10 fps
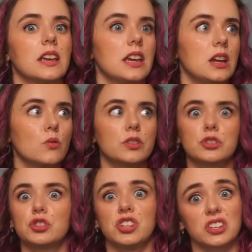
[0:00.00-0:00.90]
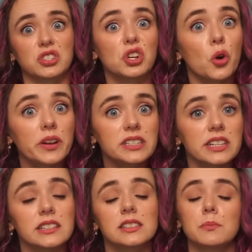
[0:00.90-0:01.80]
it was just a
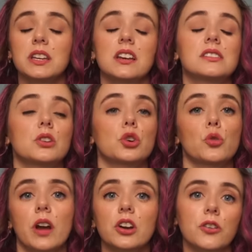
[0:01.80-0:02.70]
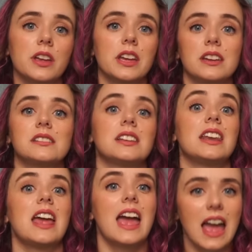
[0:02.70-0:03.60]
coincidence because Gregory is an